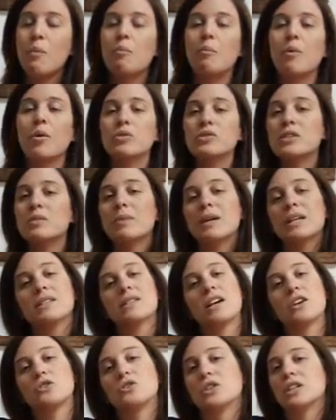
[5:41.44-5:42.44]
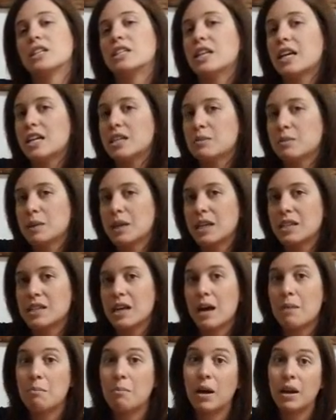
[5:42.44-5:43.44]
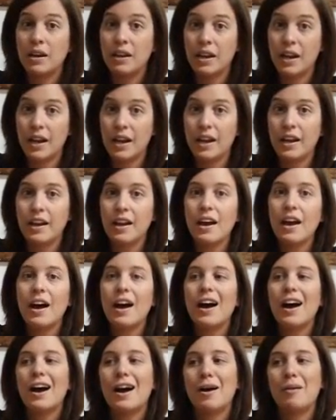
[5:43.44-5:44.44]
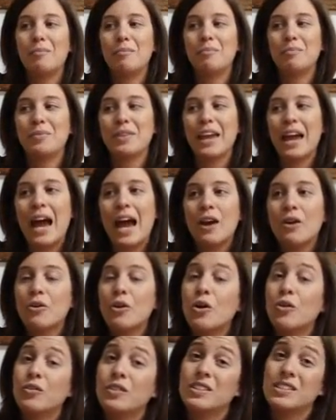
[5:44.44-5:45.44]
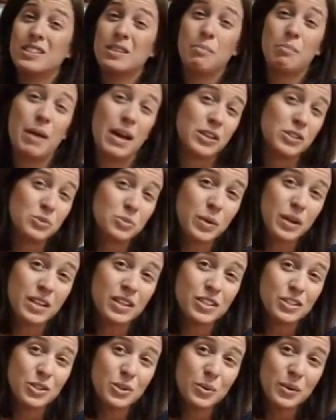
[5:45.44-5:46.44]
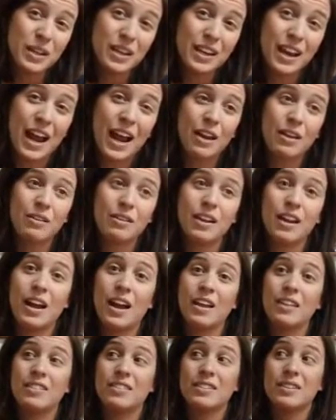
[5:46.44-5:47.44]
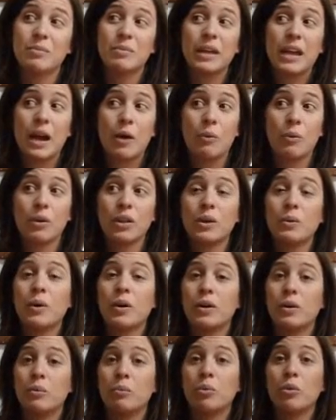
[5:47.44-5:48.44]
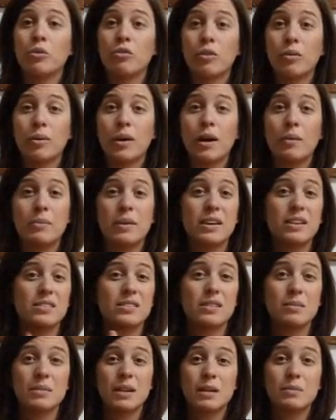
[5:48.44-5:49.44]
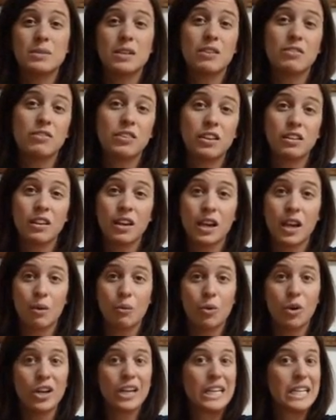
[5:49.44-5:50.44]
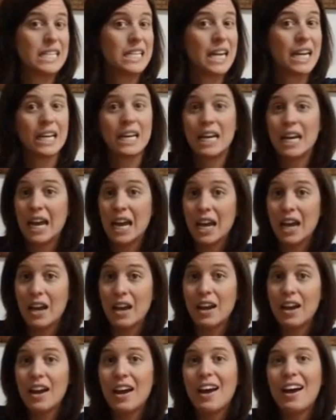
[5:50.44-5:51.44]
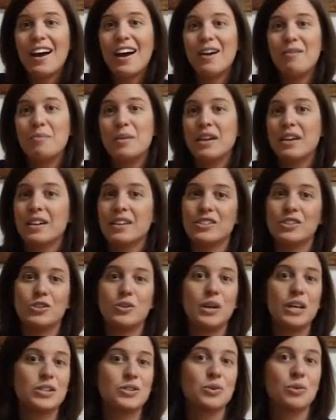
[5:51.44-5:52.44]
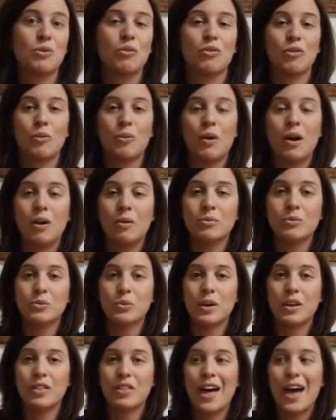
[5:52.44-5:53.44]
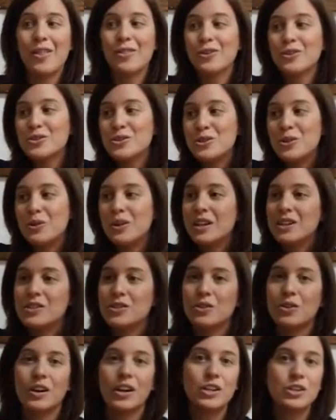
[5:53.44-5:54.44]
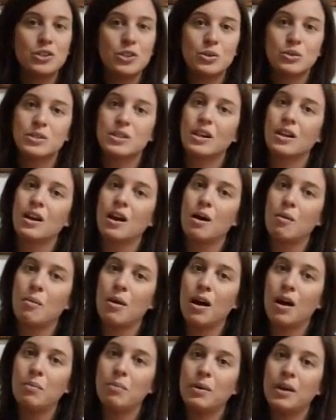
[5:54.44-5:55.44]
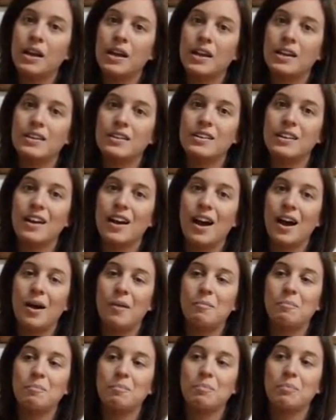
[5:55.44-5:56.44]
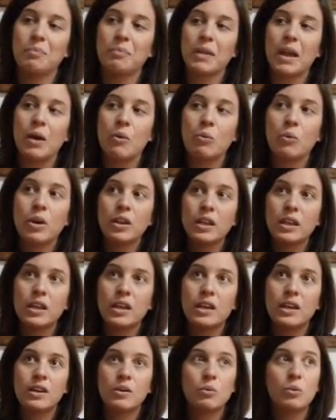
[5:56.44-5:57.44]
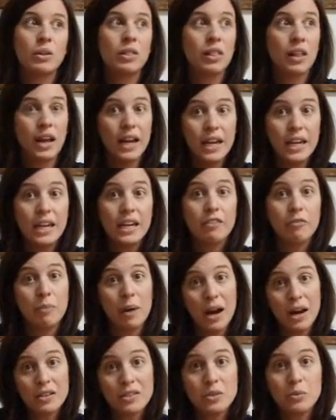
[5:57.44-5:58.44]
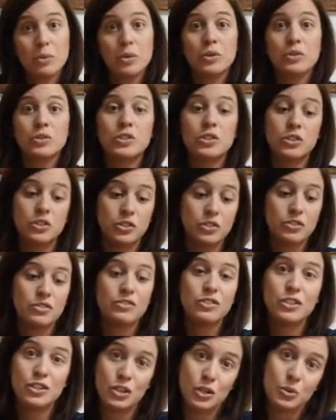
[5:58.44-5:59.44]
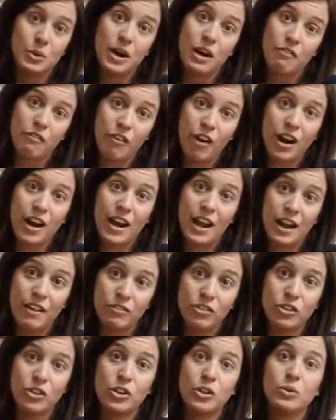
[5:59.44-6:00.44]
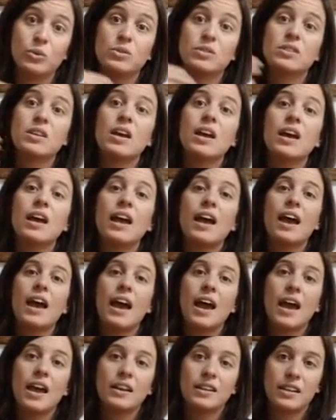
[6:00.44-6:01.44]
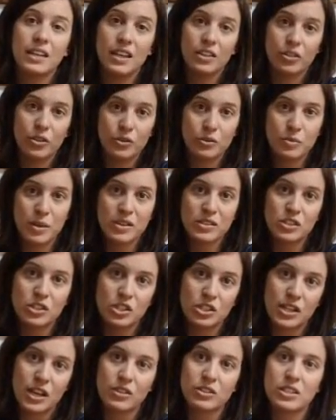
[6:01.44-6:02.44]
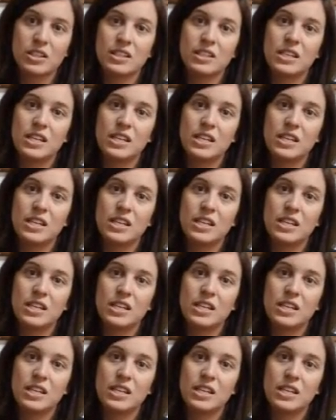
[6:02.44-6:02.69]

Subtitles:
Most of my scheduling takes place on Monday. I don't know if it's the best way to do it. It's something I really want to improve upon because sometimes I feel like I'm working day to day because you get so overwhelmed with other students or issues that come up, and I really would like, if possible, to do it on Friday afternoons and get those messages out to the